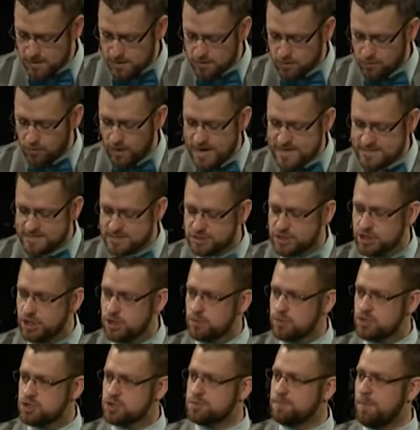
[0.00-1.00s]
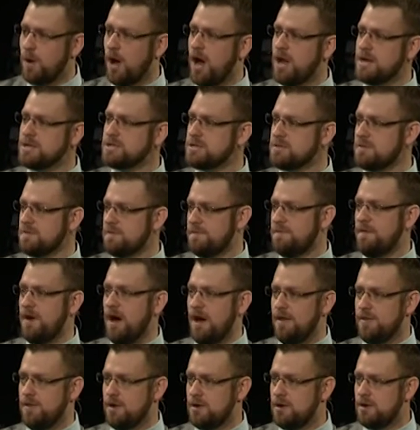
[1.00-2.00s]
Christ is going to respond to the
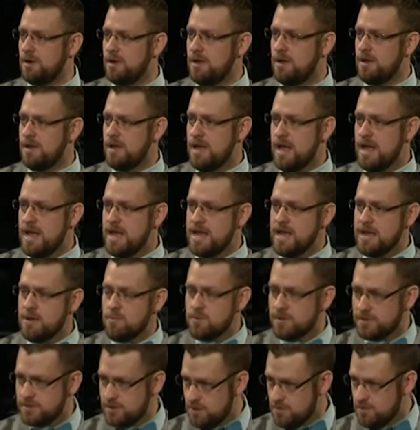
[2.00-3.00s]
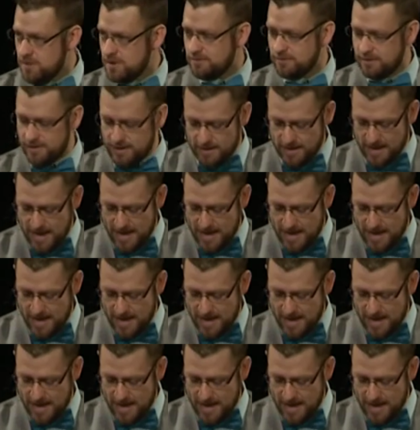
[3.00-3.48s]
Father with humility.